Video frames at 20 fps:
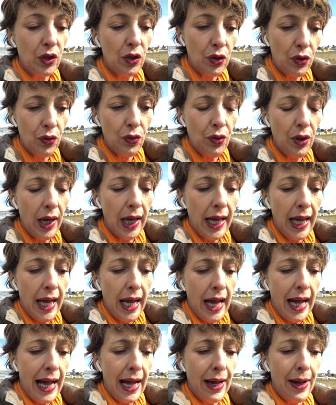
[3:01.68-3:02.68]
you
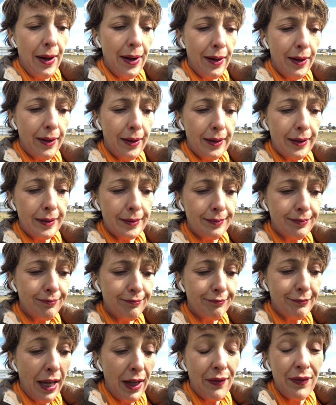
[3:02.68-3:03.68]
are
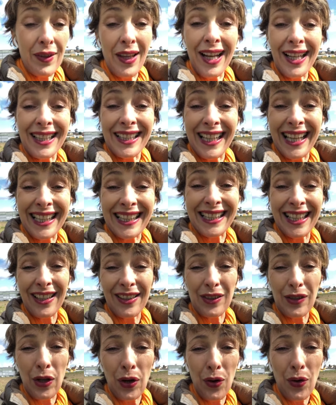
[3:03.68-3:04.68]
have not yet
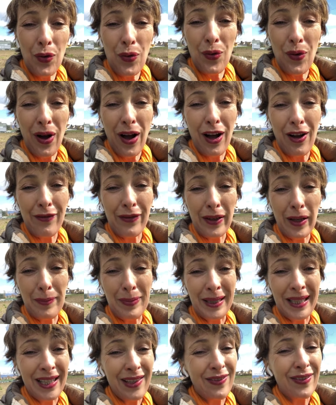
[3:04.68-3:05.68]
let go of a
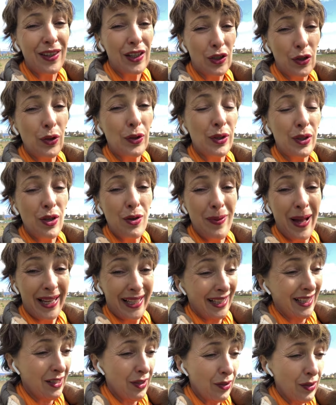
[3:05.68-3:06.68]
belief that's holding you
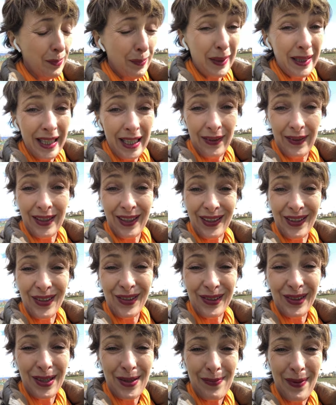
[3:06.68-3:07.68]
back. It's those beliefs that
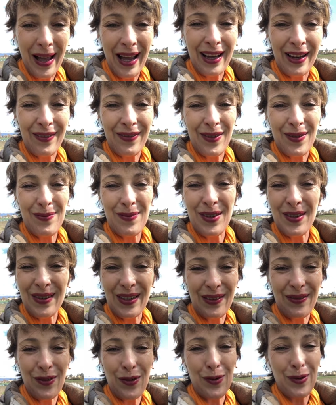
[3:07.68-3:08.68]
hold us back from
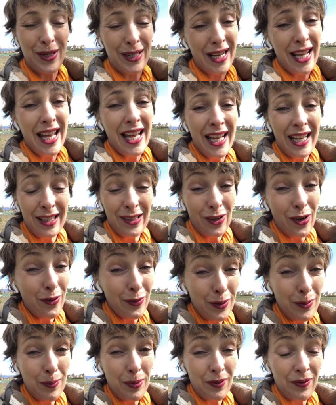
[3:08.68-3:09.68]
moving forward. It's
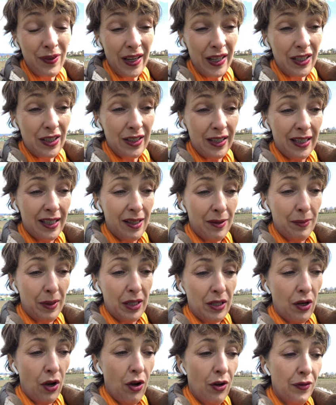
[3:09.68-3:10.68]
often perfectionism.
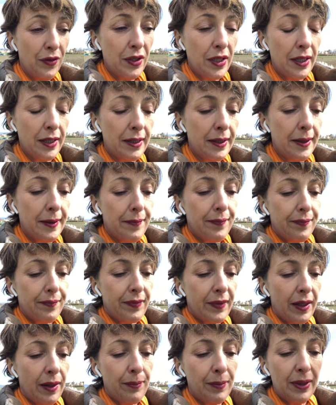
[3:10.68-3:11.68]
It's often
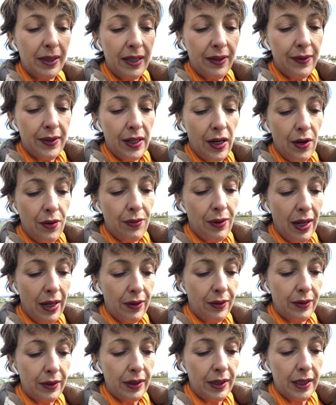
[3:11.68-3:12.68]
beliefs
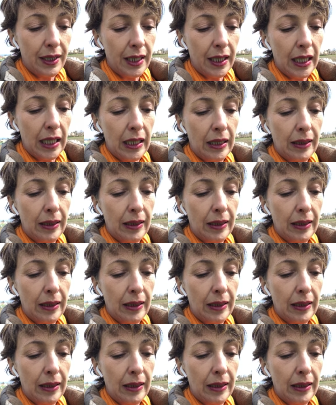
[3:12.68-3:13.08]
around